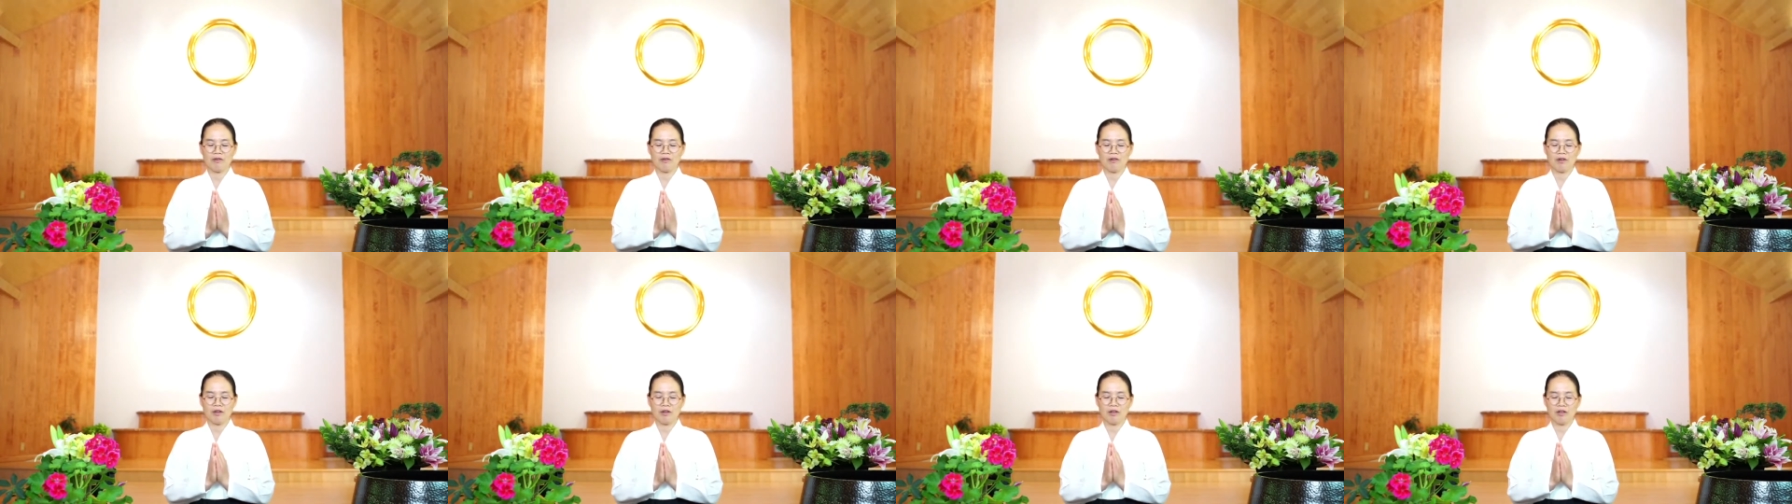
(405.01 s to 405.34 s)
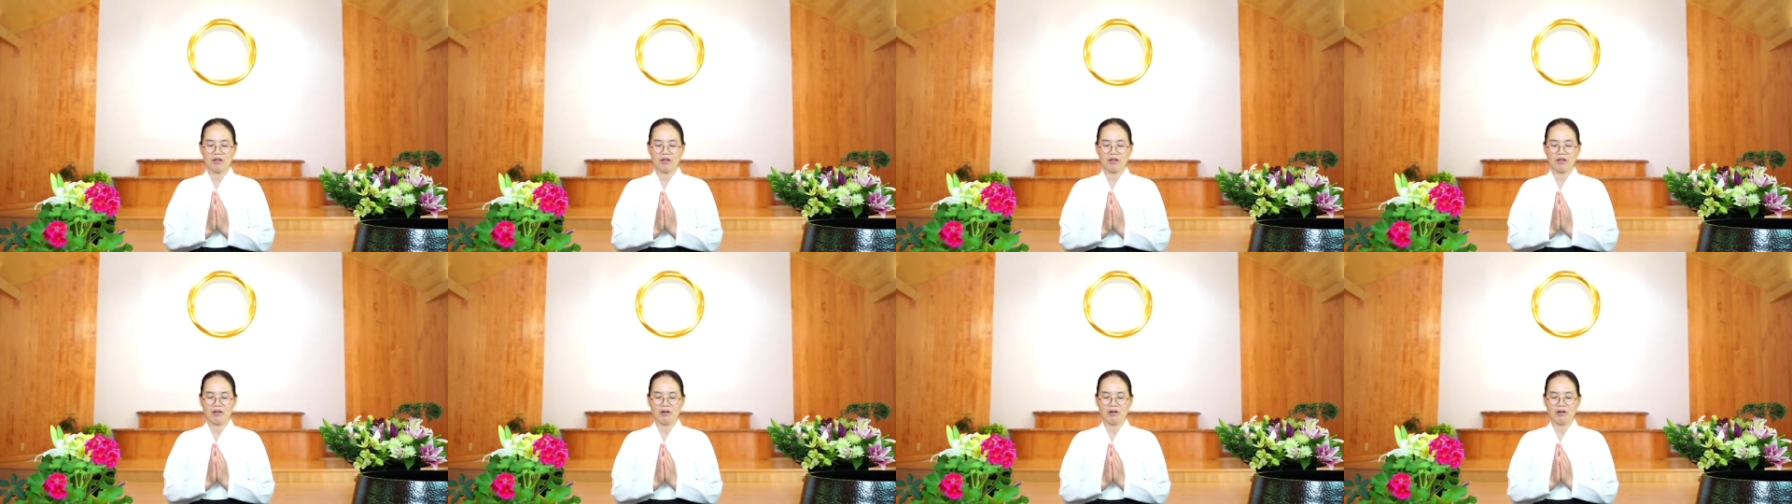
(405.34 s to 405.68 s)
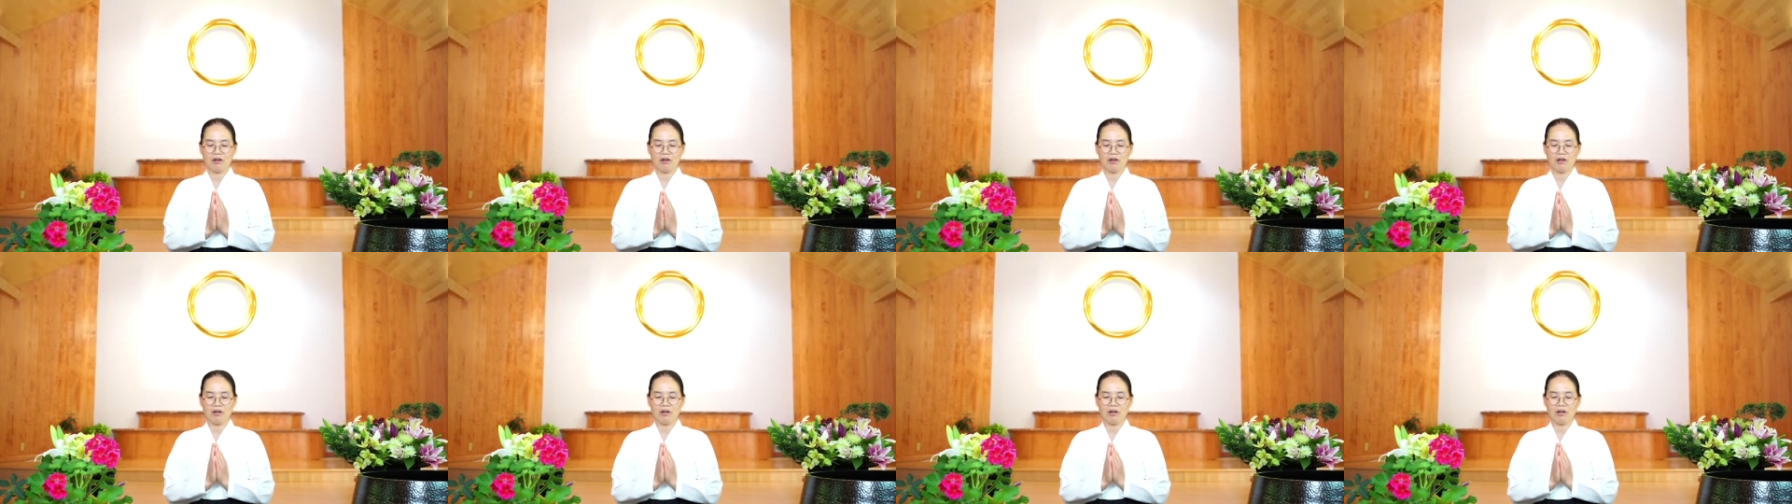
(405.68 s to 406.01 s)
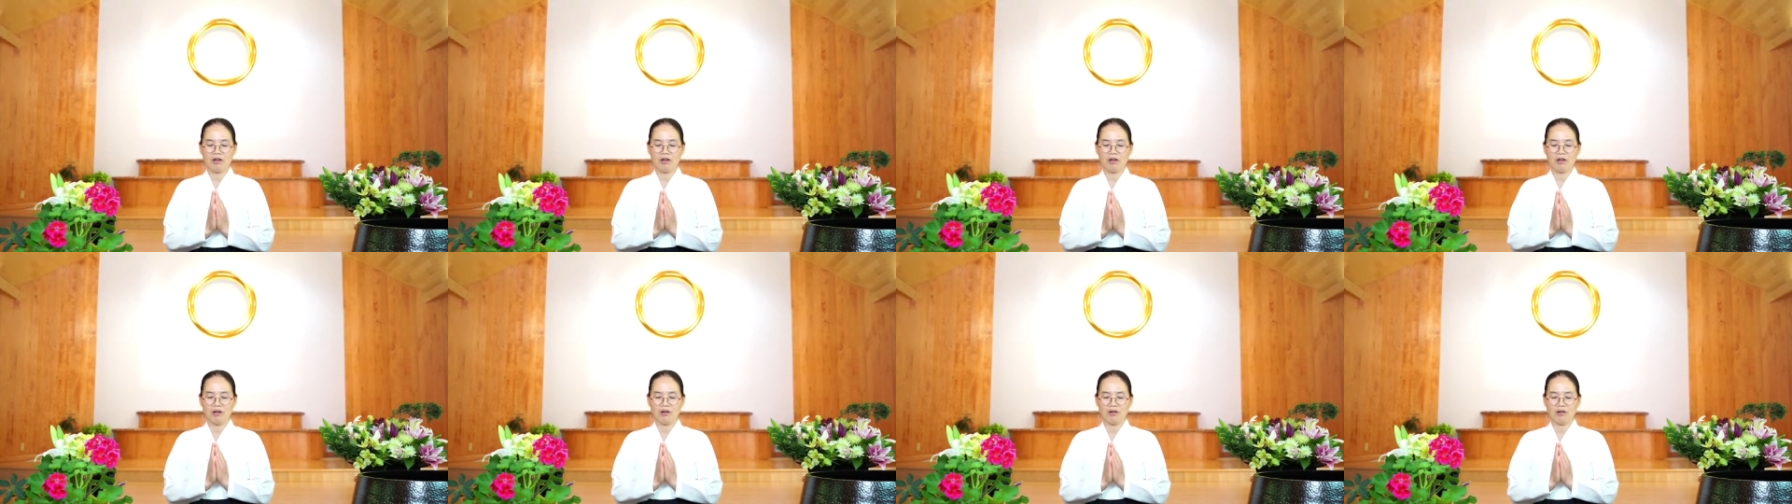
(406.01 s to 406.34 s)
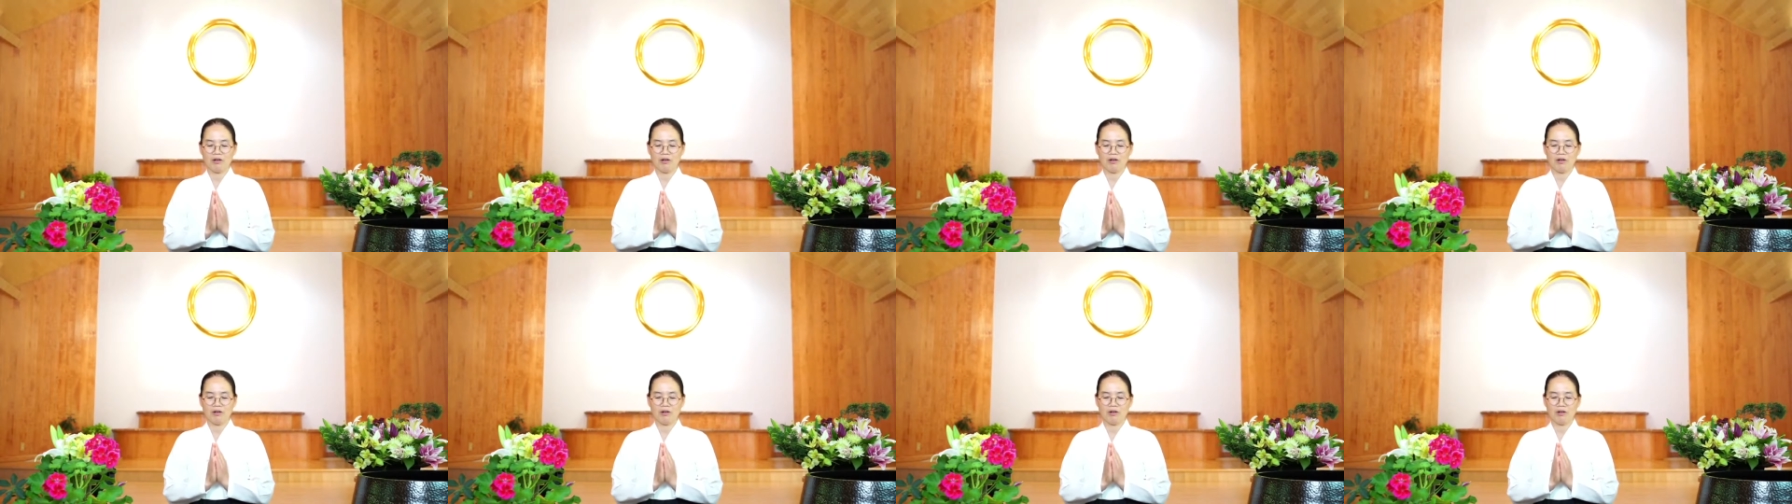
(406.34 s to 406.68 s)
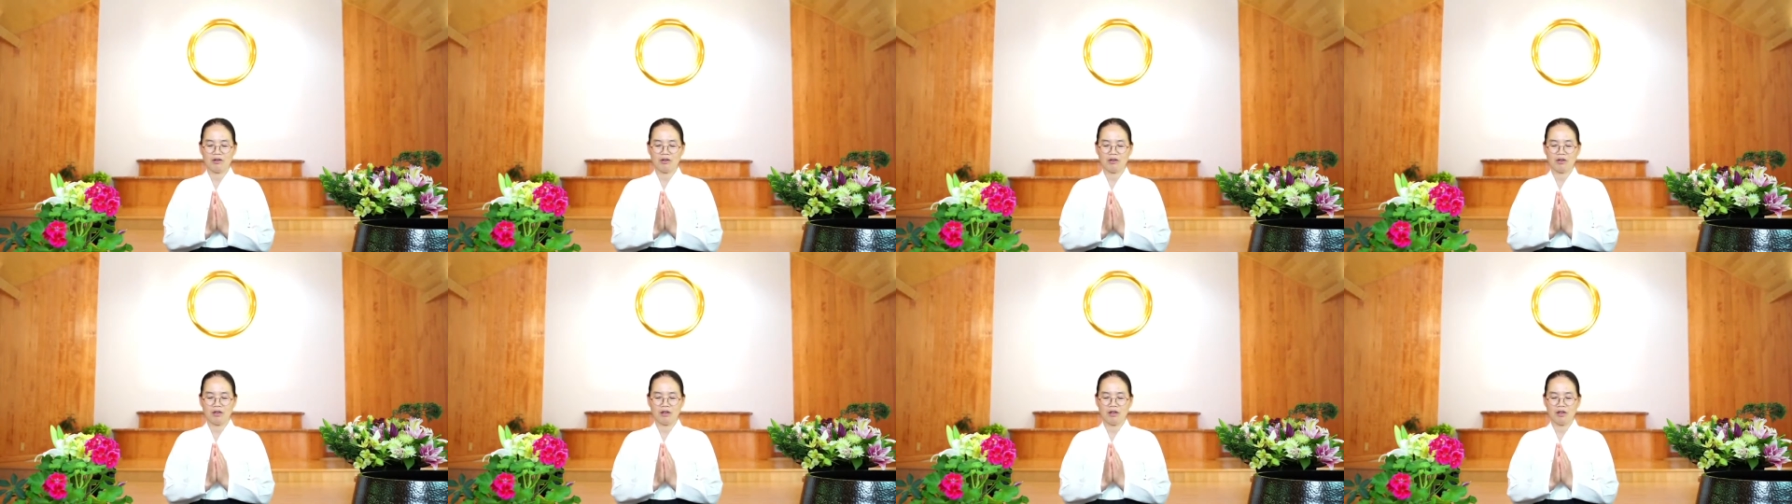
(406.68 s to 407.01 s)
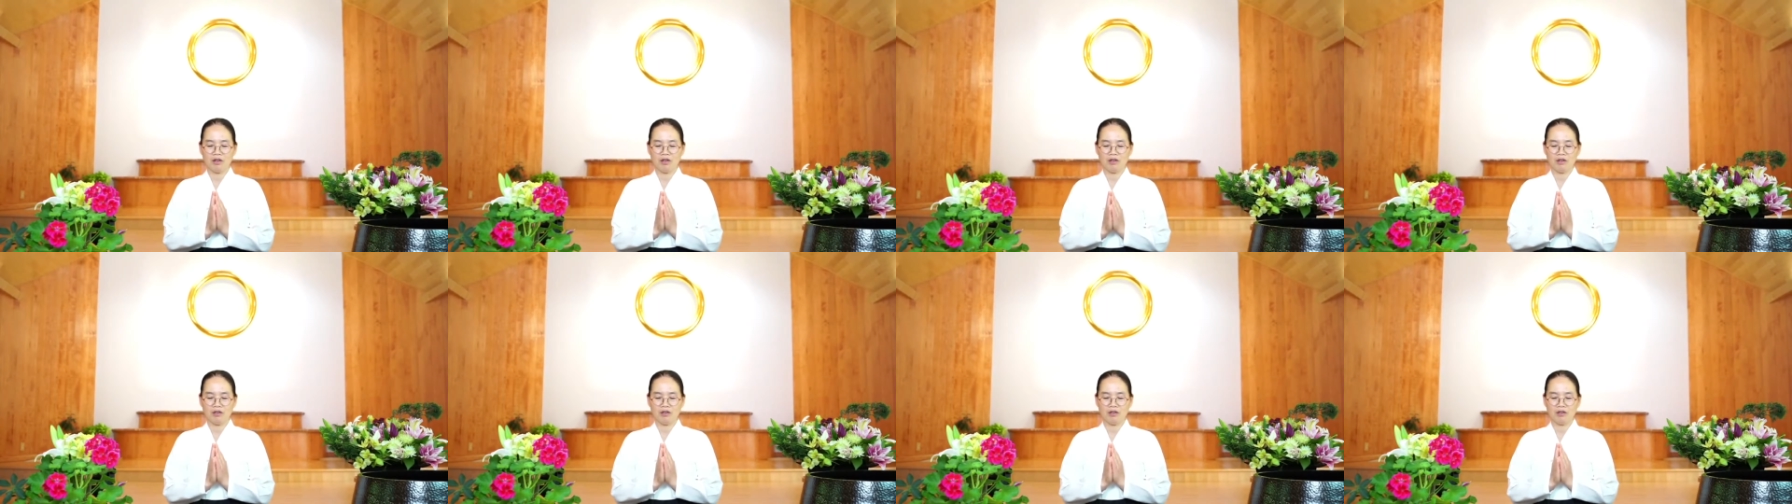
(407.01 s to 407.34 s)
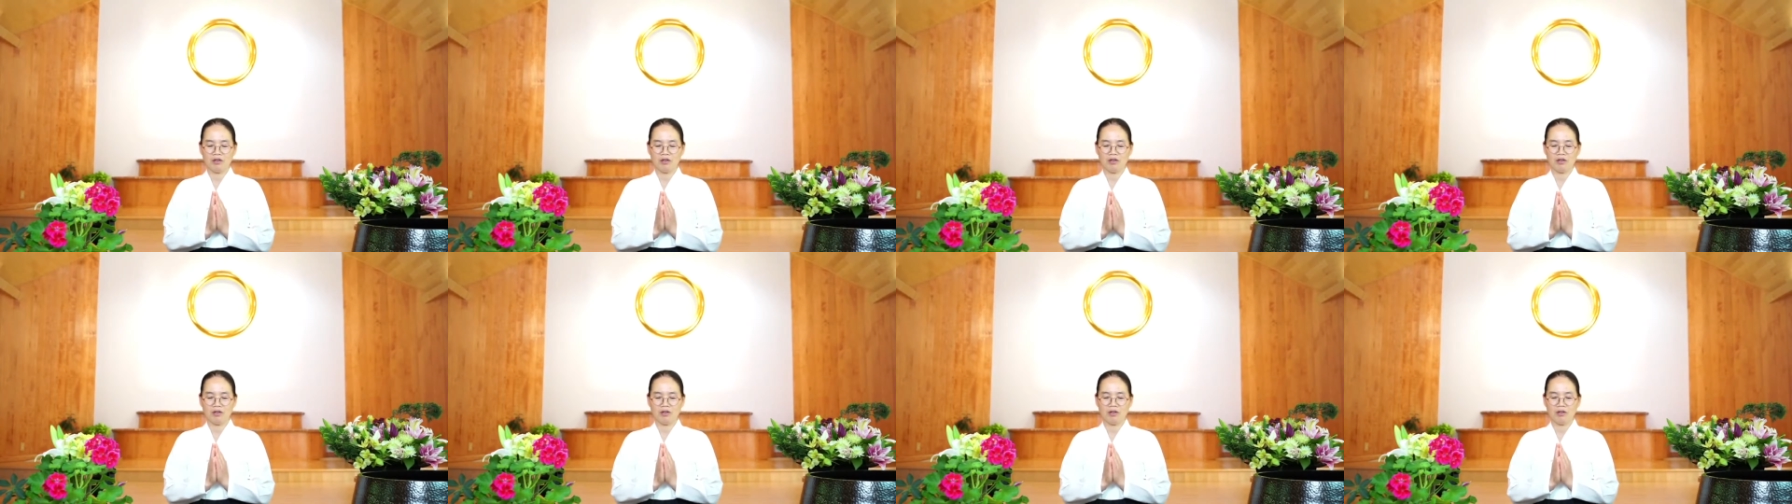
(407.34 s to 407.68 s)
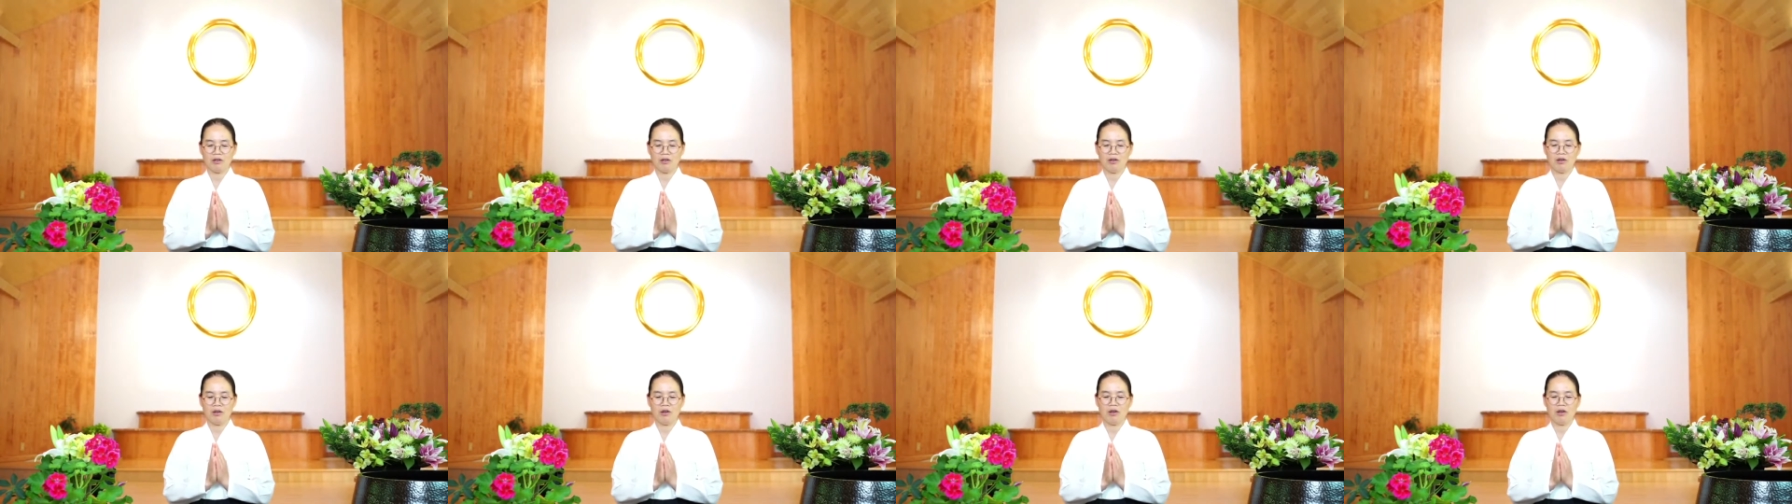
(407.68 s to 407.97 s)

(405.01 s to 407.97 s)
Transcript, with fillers: from inner, inner and outer dangers. dangers.